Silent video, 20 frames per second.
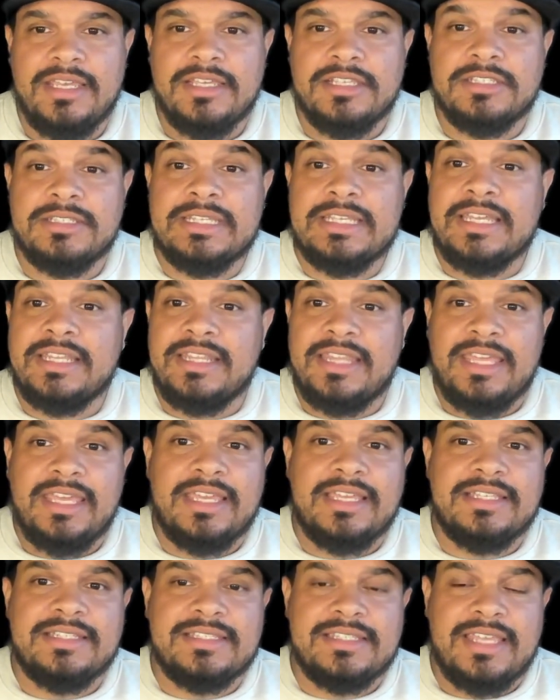so that they
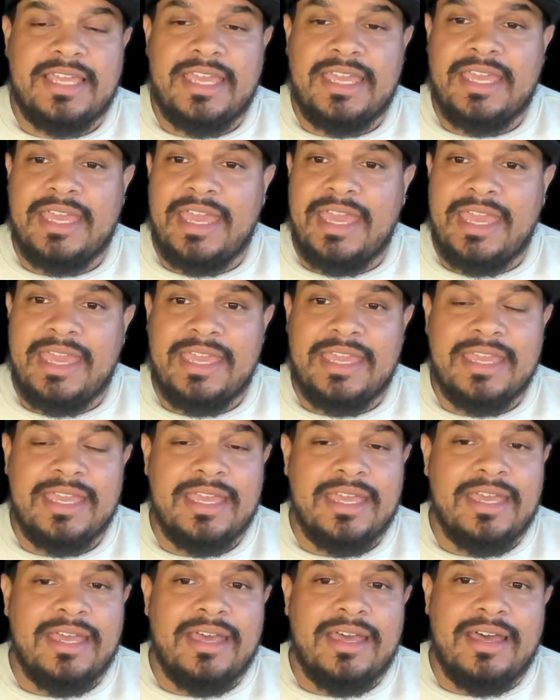could say, hey,
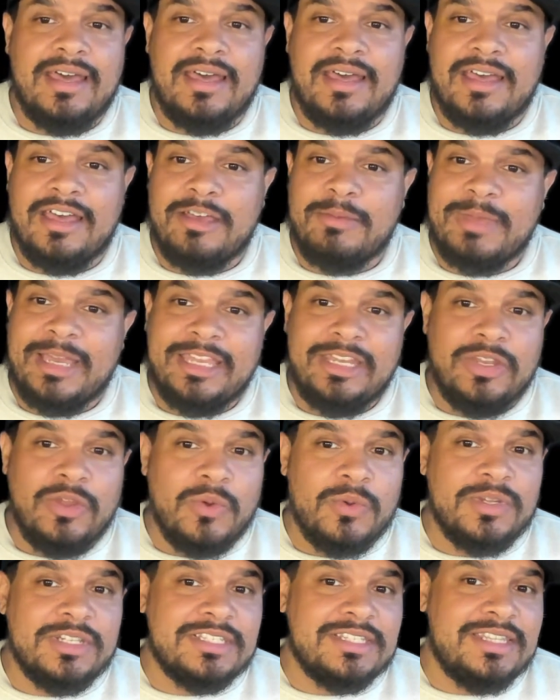I
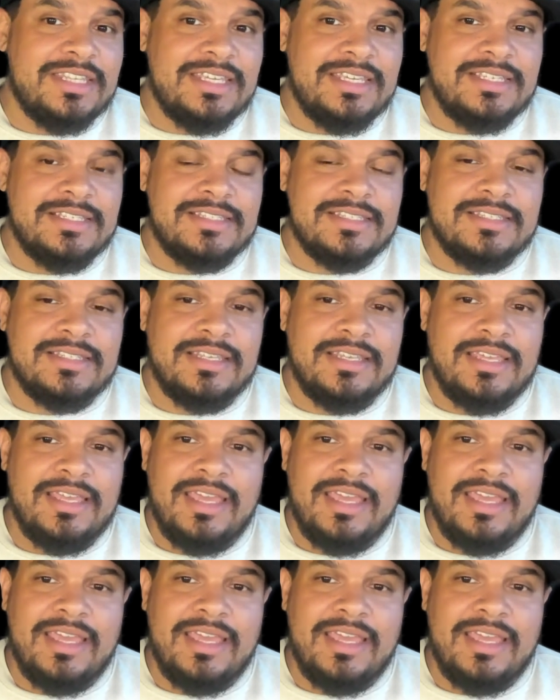noticed this,